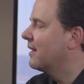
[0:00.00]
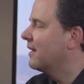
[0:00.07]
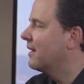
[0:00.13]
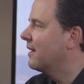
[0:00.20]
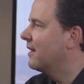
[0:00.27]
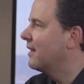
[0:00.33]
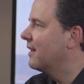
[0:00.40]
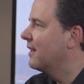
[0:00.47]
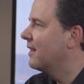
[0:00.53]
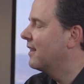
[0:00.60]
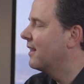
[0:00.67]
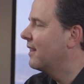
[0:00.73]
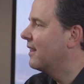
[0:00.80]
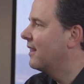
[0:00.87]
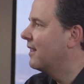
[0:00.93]

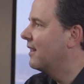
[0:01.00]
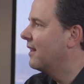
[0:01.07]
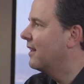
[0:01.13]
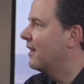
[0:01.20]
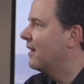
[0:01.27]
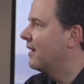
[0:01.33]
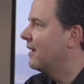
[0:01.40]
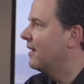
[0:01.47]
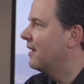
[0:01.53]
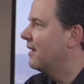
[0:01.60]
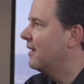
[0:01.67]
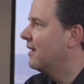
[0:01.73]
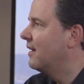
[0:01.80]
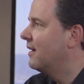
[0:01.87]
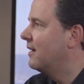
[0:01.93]

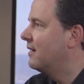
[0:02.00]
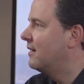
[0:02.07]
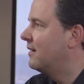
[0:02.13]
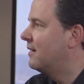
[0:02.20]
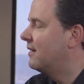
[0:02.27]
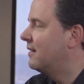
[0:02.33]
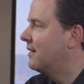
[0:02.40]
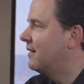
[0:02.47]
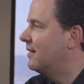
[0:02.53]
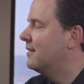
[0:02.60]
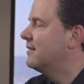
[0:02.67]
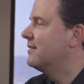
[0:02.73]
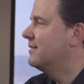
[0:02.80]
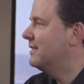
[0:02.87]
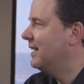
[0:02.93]

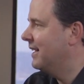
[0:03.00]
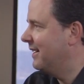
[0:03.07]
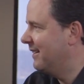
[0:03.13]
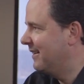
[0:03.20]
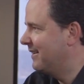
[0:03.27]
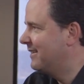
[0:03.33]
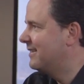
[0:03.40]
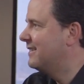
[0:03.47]
[no speech]